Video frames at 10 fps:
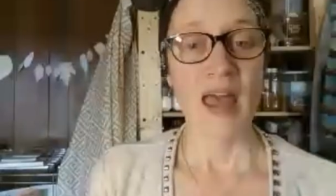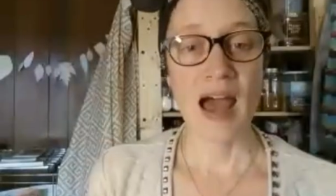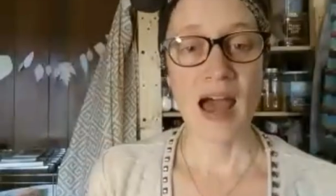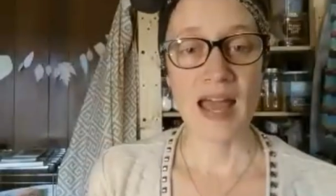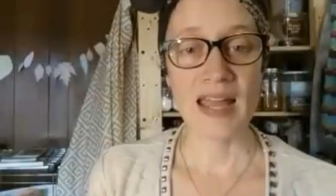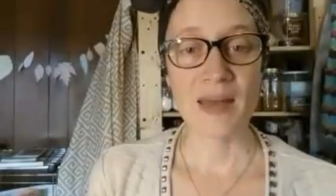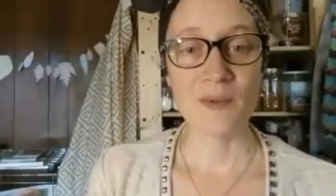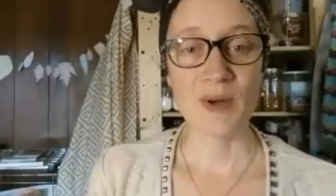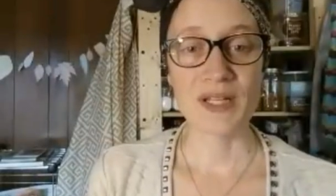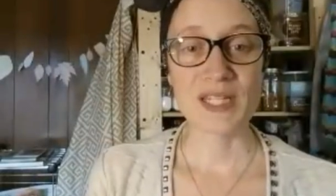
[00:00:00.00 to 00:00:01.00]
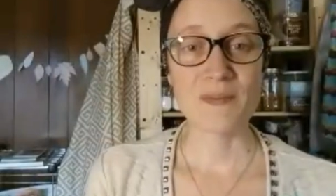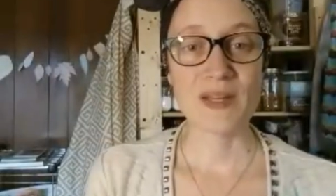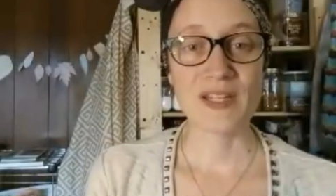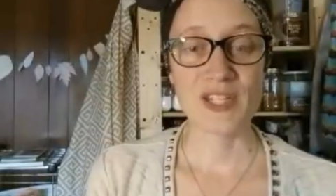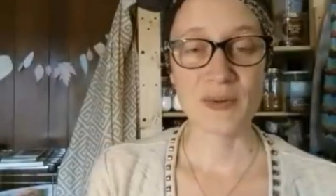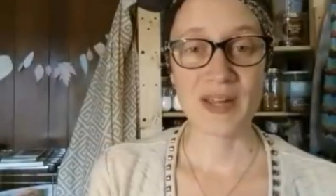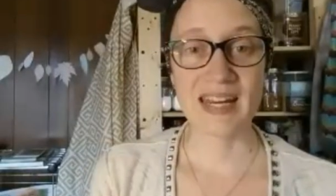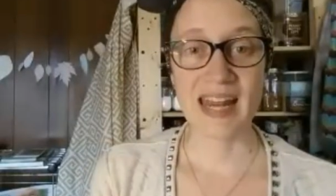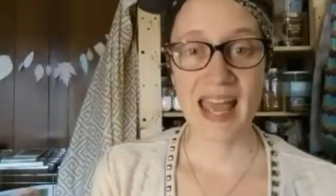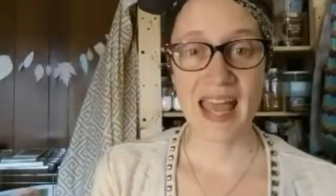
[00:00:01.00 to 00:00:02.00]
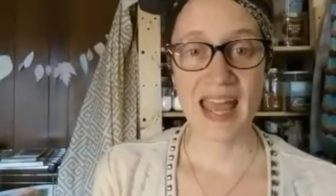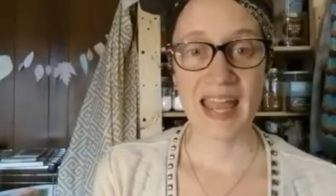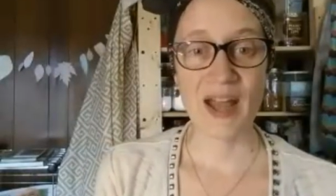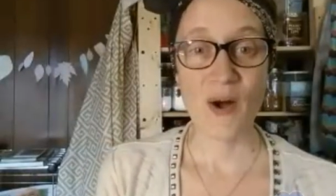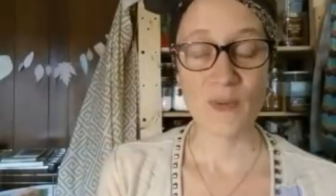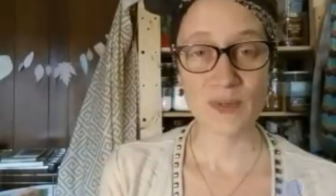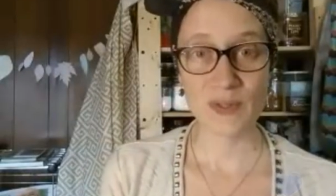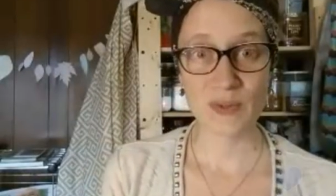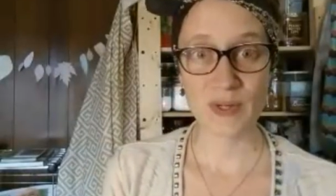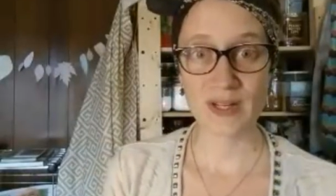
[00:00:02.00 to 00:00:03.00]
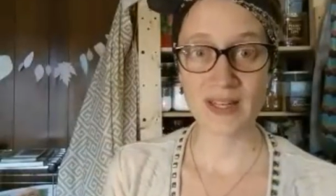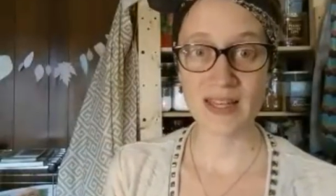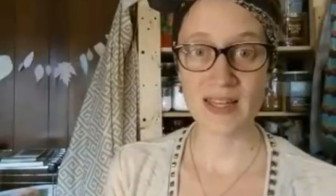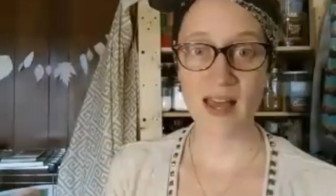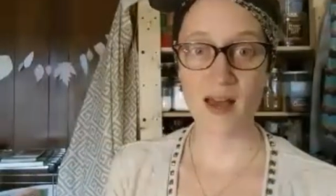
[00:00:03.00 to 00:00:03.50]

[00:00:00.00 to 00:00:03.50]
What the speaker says: I am going to be doing a homeschool